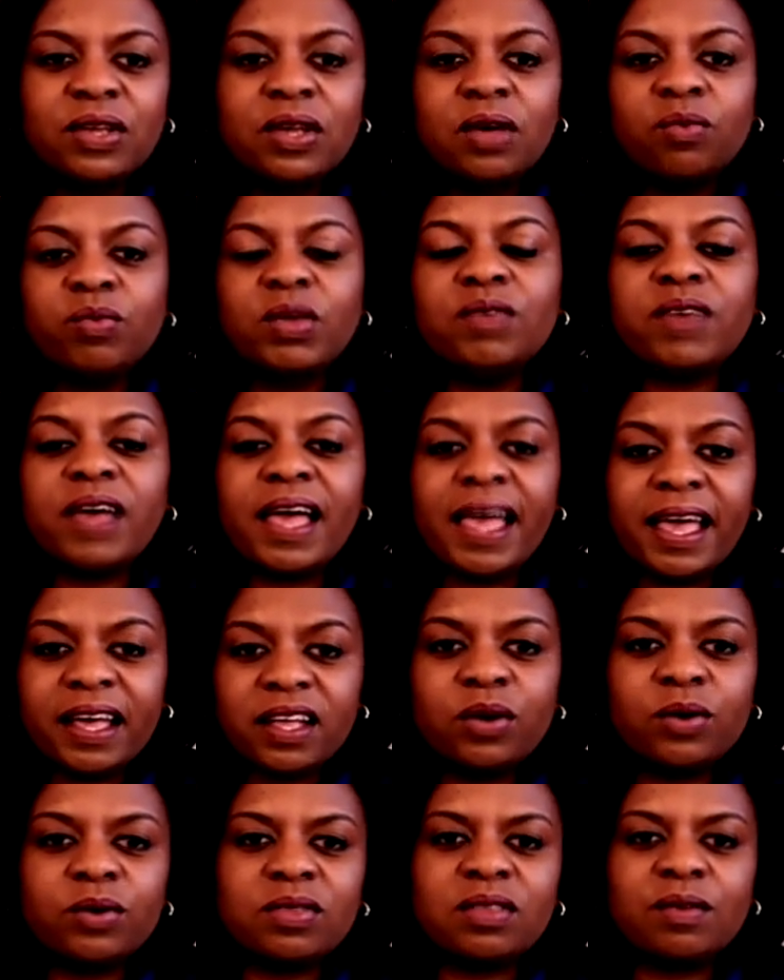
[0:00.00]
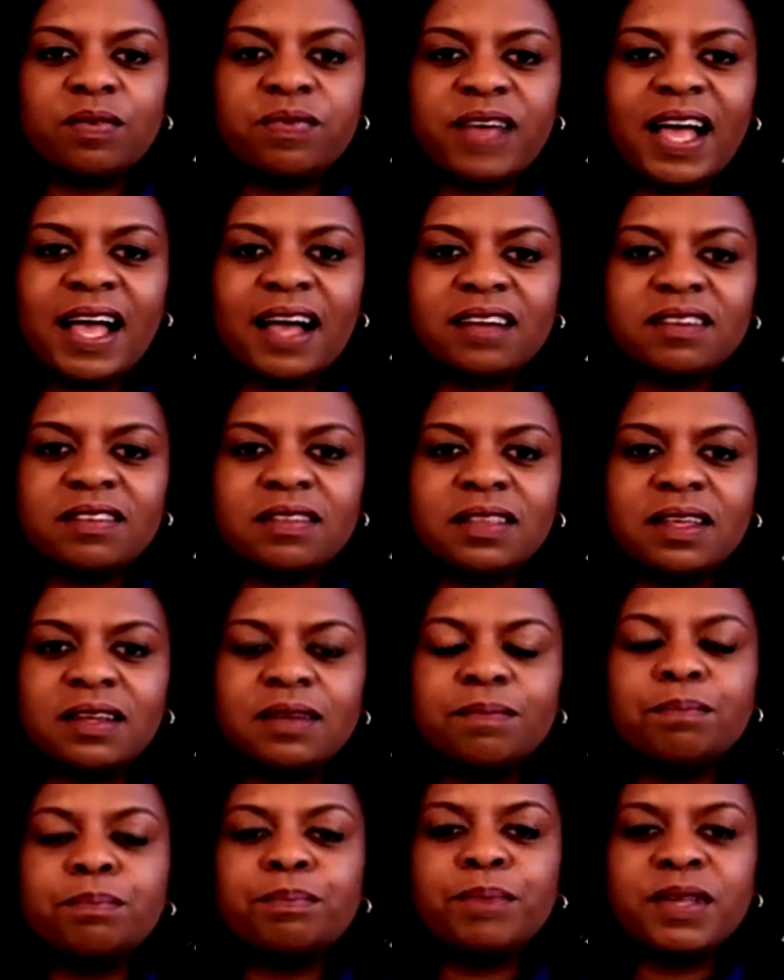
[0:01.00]
we've echoed the fact
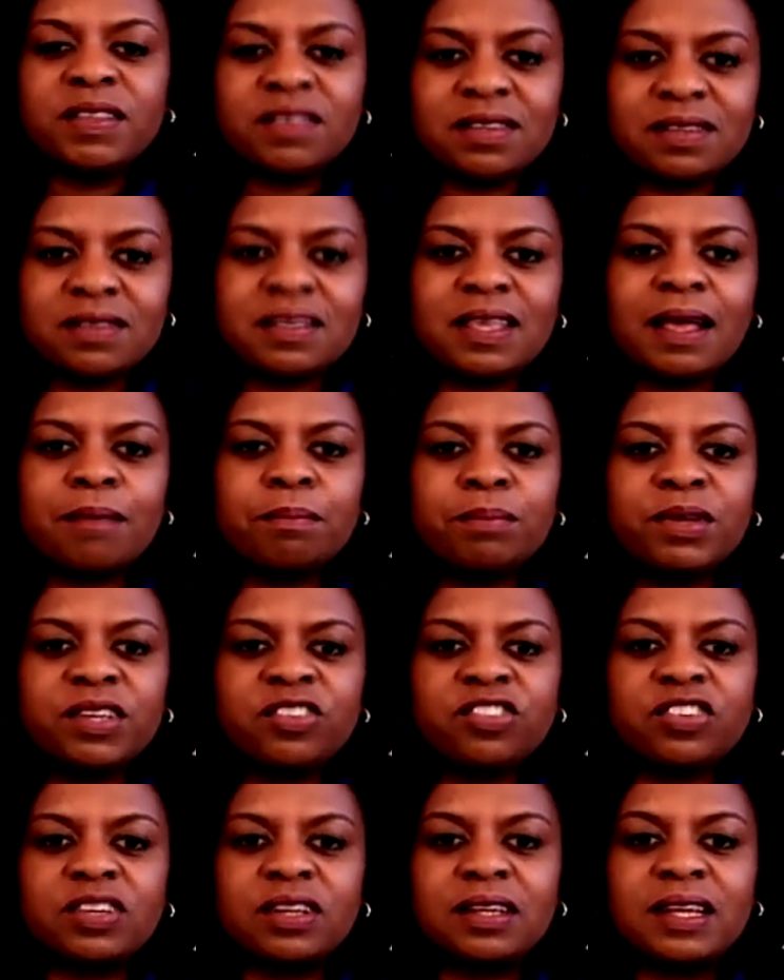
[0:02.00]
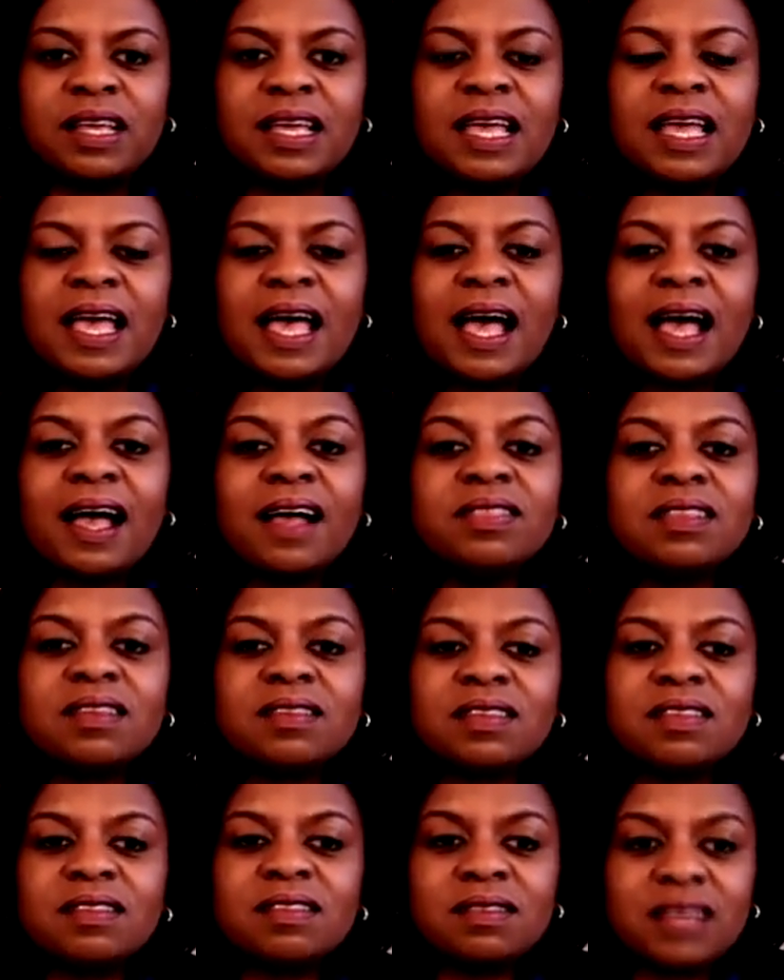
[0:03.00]
that business ambition and the
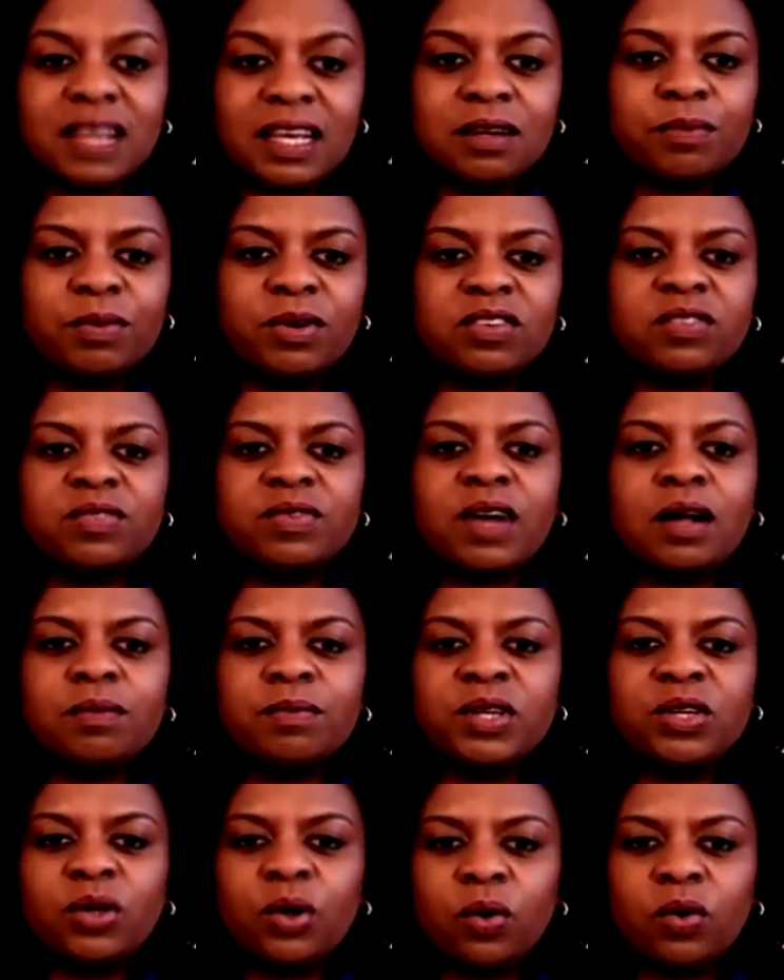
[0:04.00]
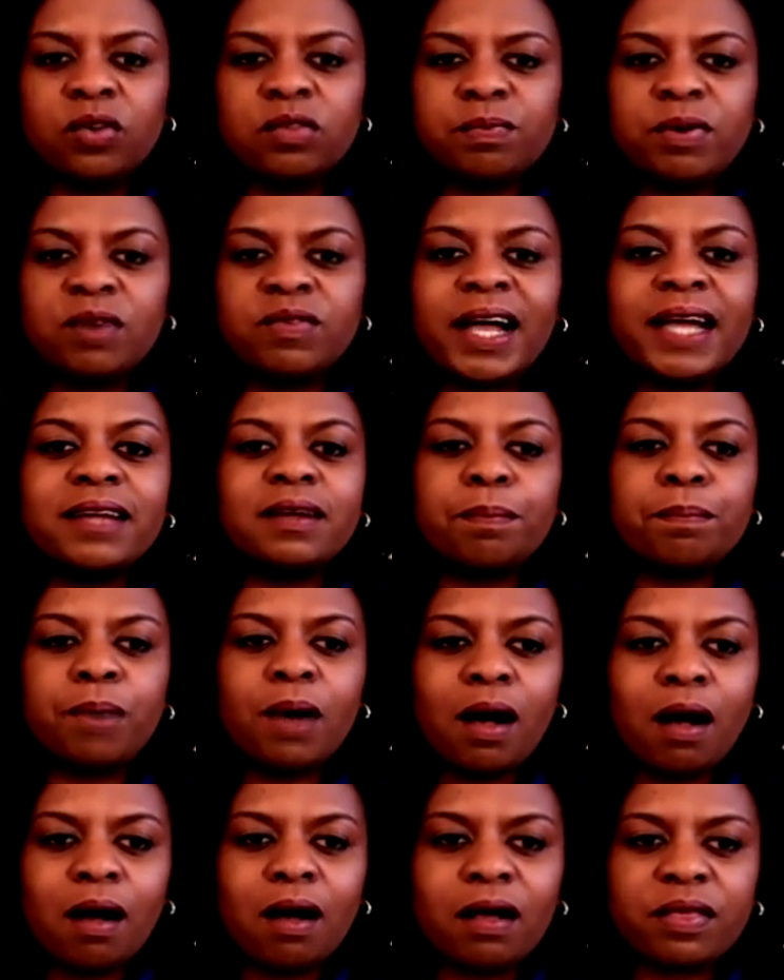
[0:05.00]
Sustainable Development Goals provide a
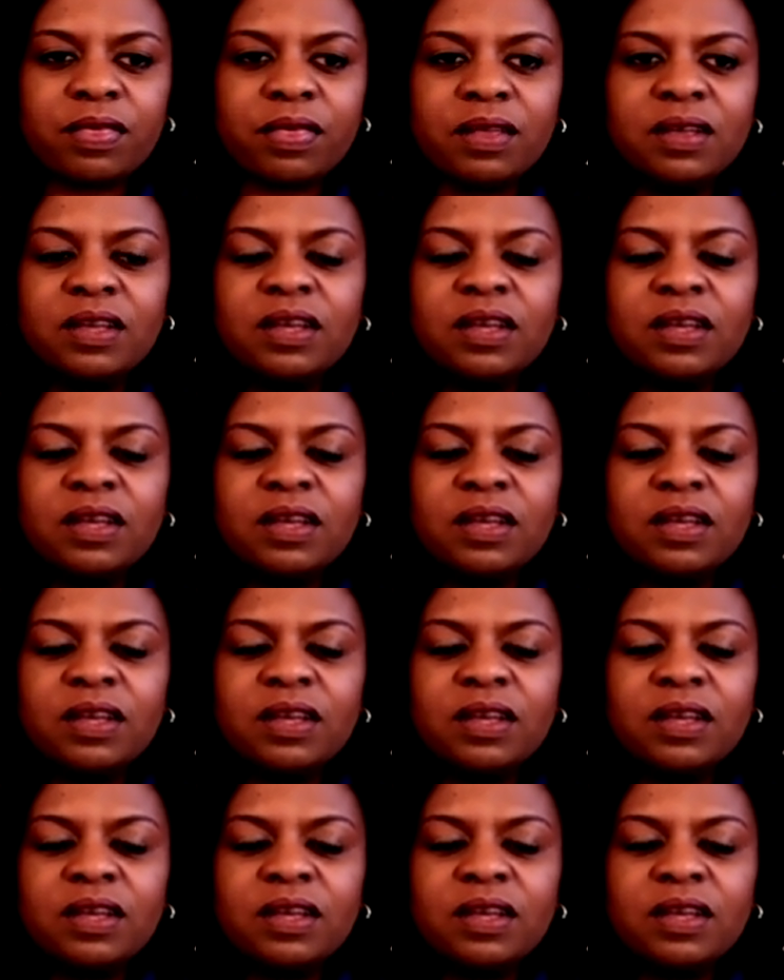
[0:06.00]
path